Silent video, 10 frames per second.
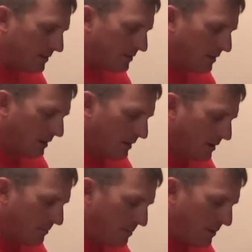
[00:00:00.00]
Lord, please
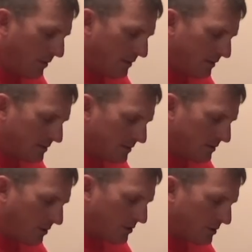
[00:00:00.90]
be with
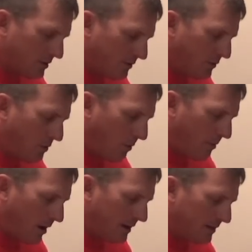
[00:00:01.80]
us, nourish this
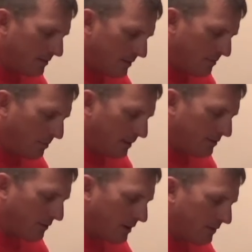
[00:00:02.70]
food to our body, and
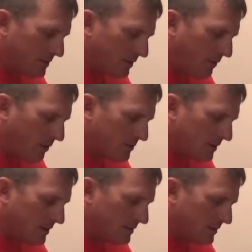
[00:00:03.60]
please forgive us
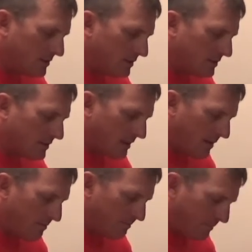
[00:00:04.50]
of our sins. In
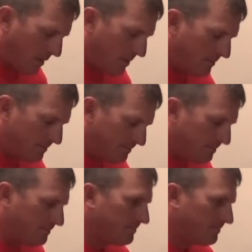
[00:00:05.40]
Jesus' name, amen.